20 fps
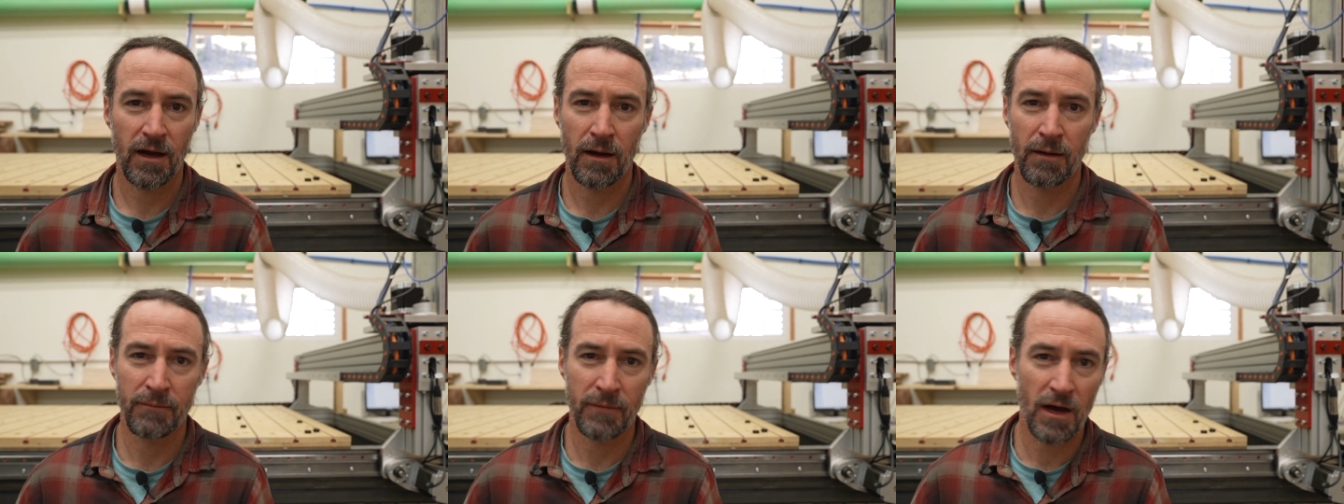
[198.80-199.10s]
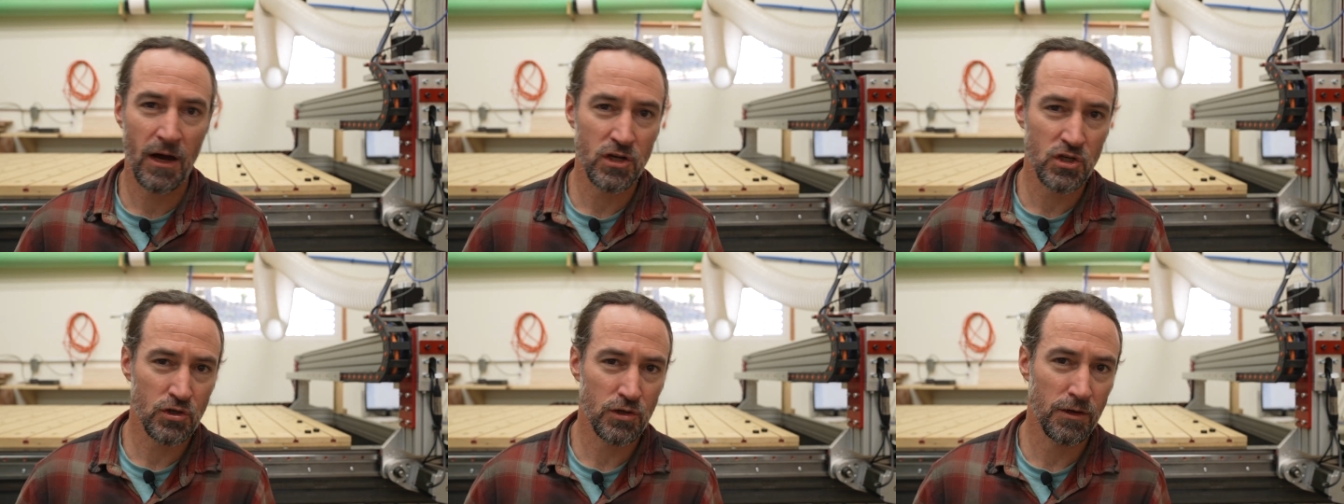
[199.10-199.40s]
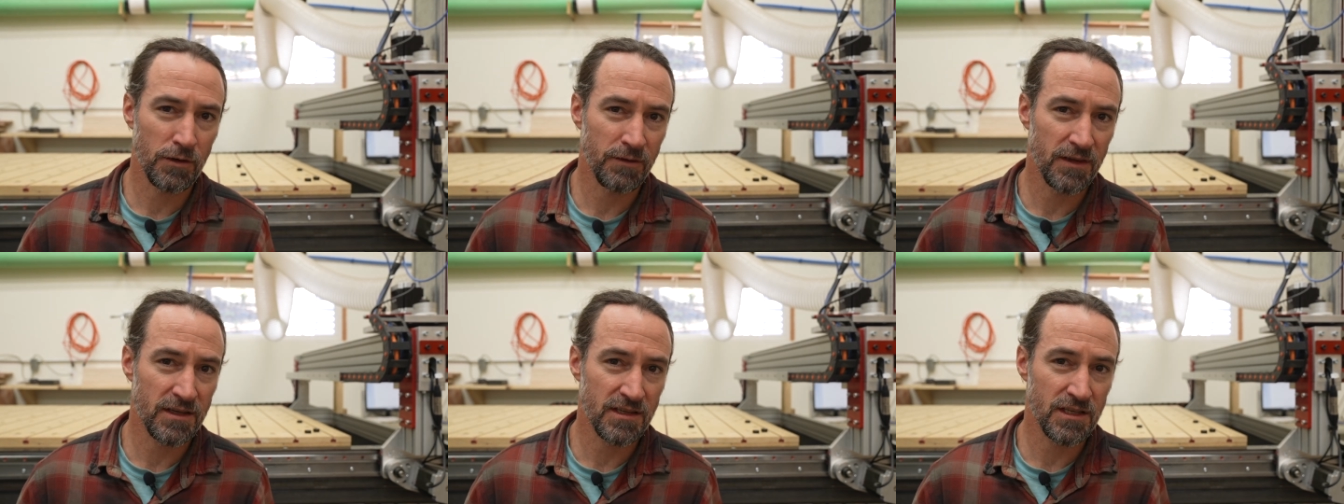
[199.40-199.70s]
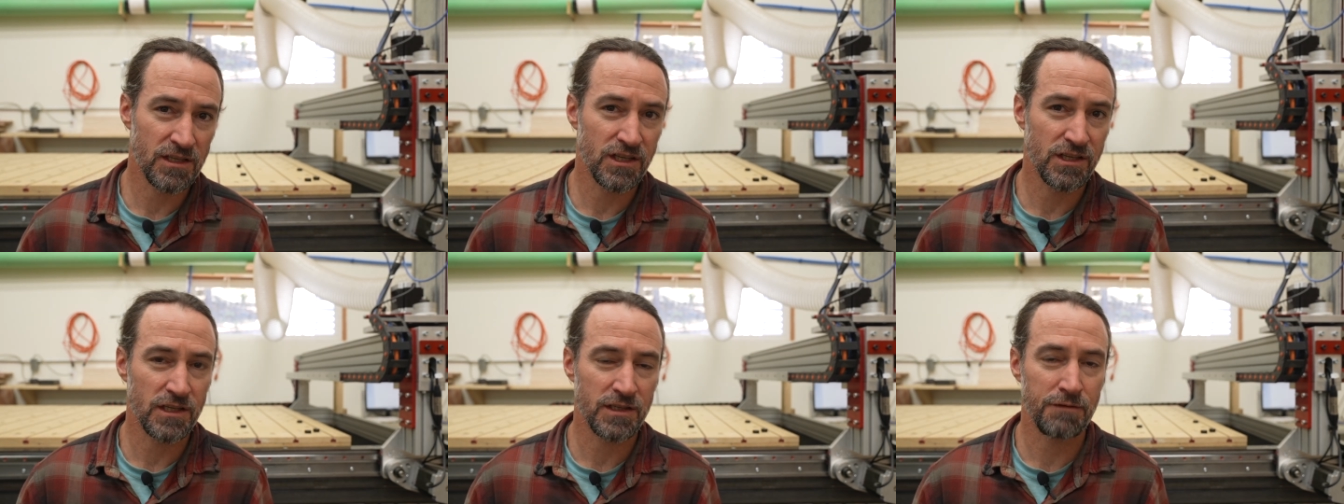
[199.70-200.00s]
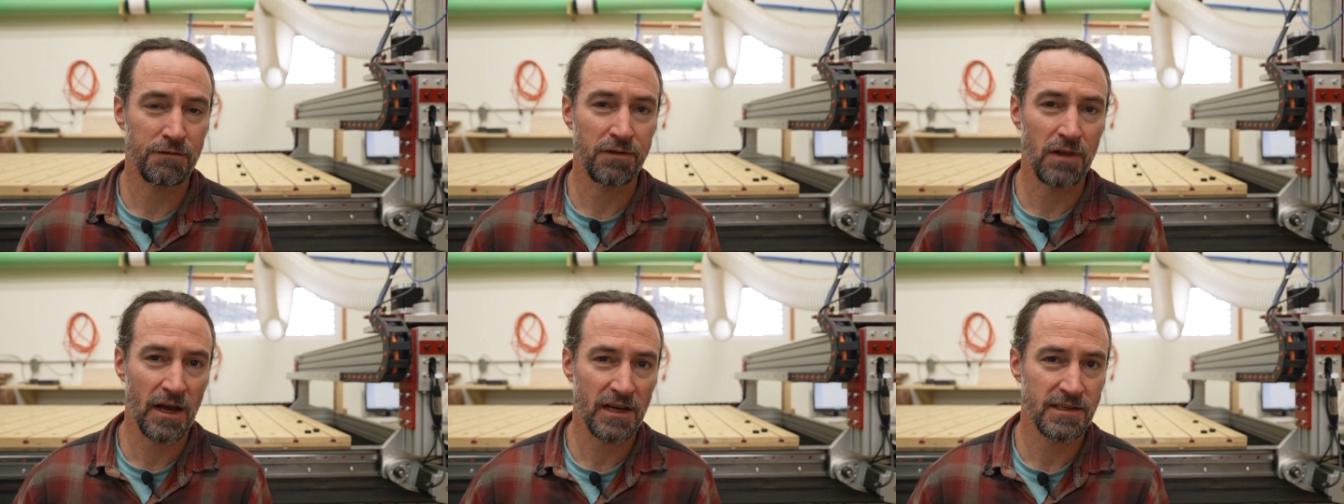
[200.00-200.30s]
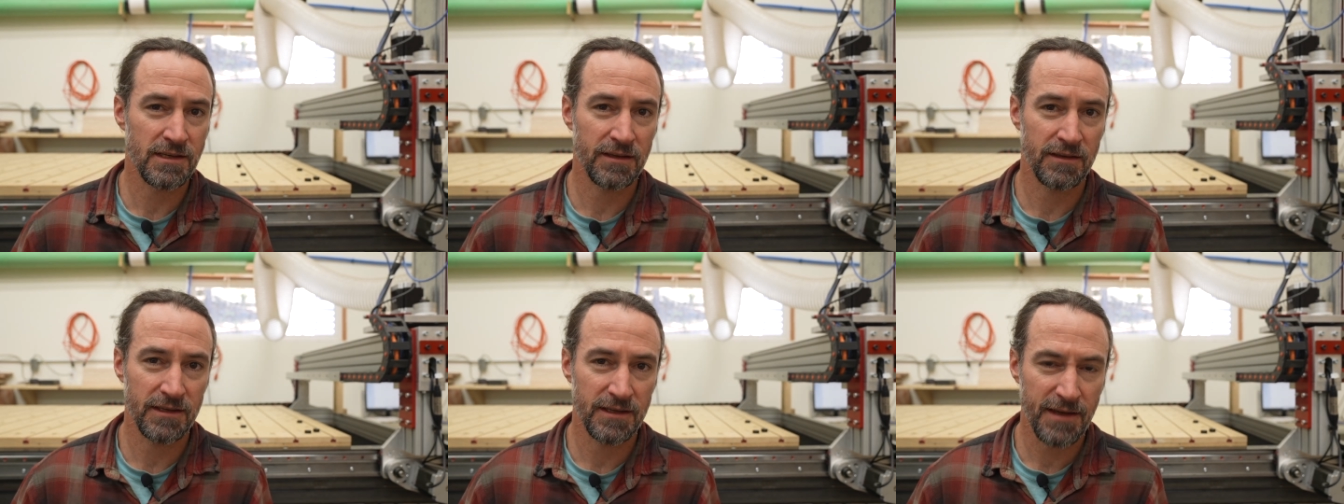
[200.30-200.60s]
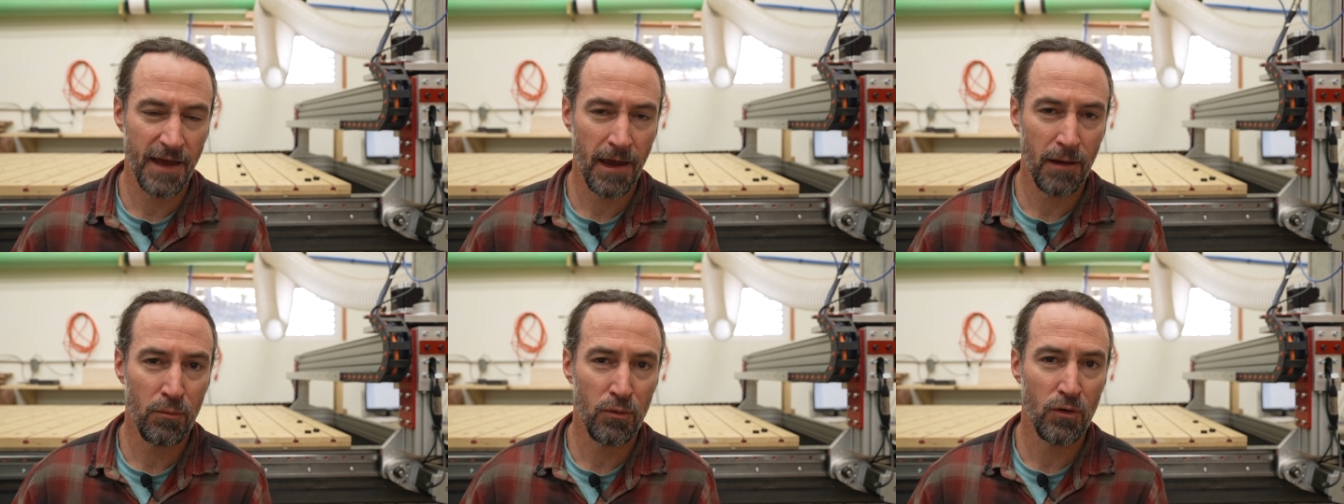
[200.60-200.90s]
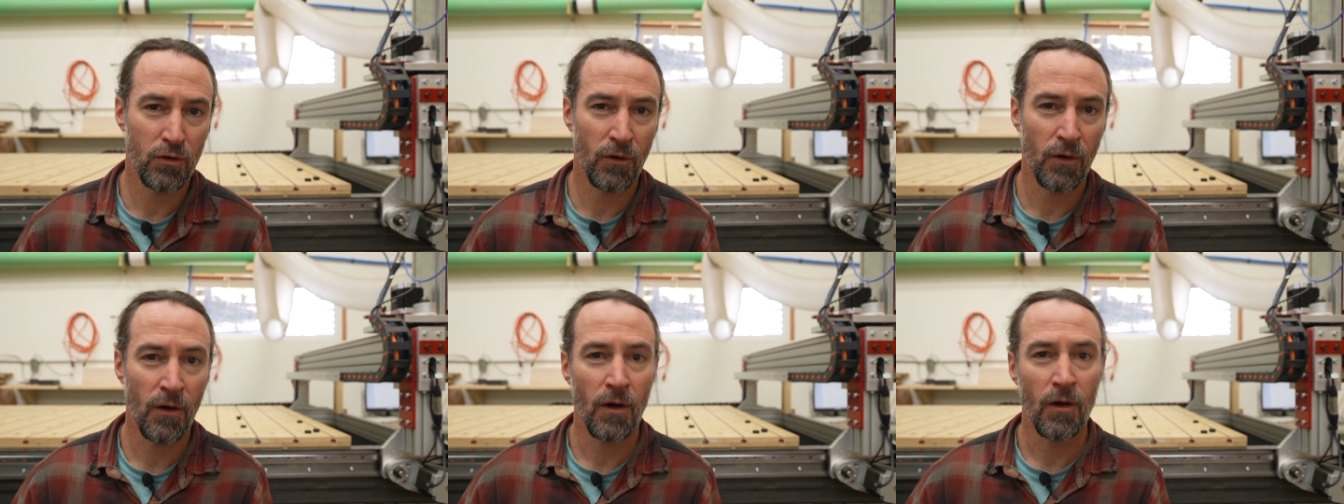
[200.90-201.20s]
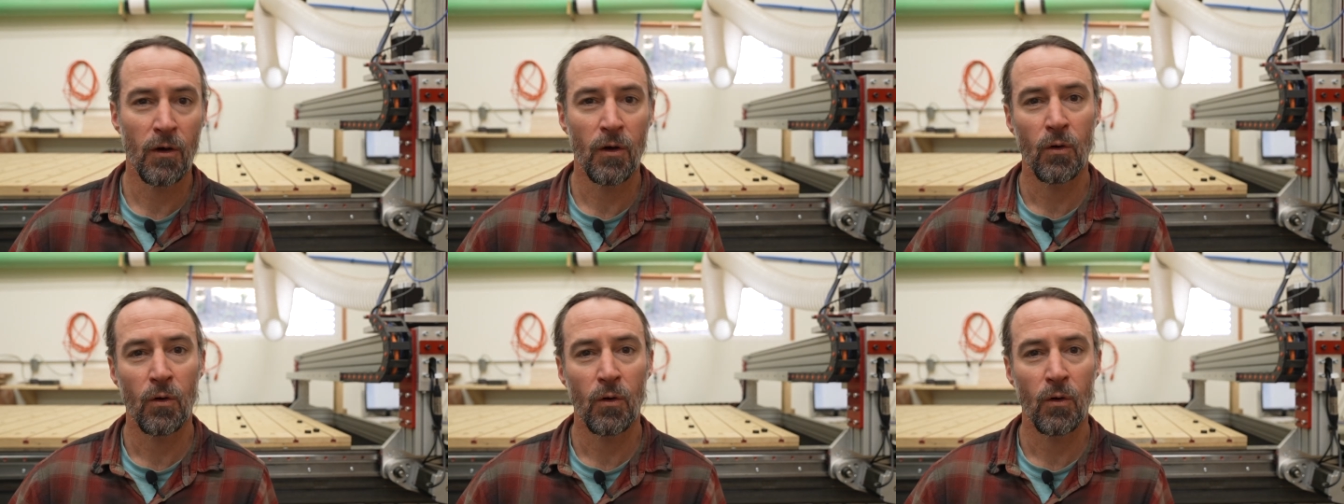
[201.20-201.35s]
I'm not sure if this is just flexing the table